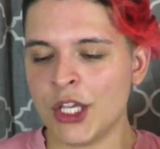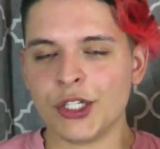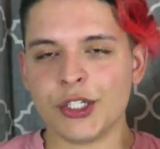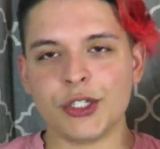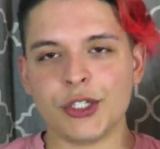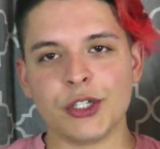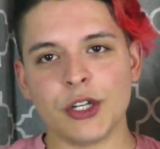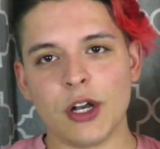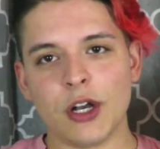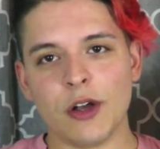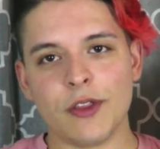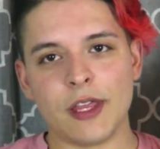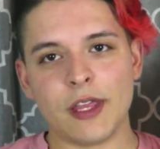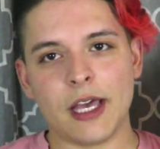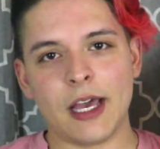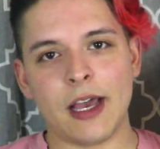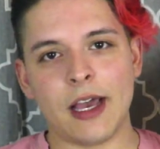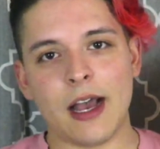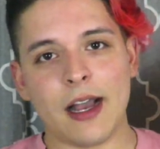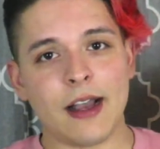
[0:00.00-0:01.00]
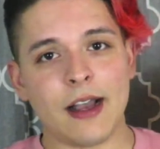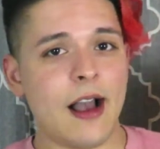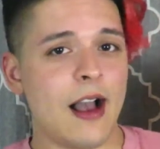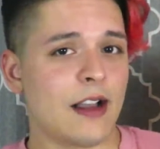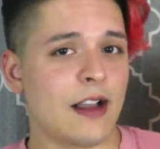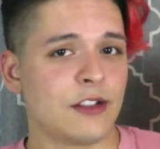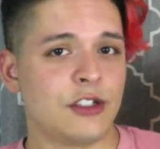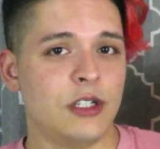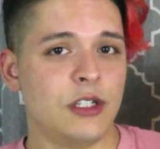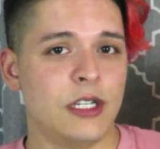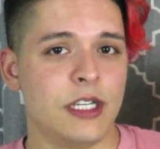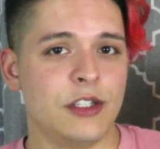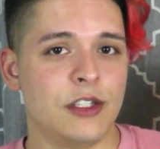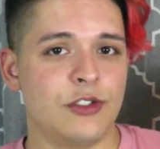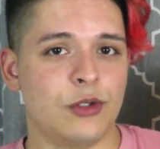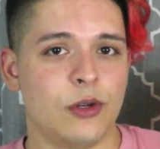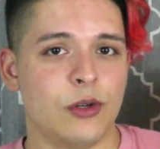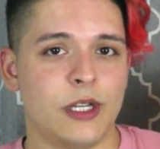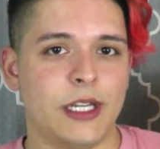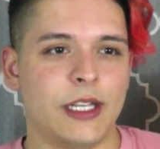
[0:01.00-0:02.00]
you know that I actually
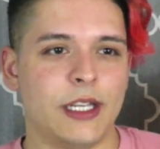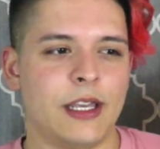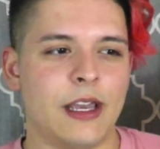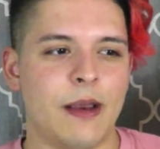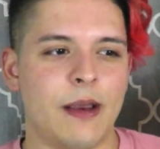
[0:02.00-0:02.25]
enjoyed it.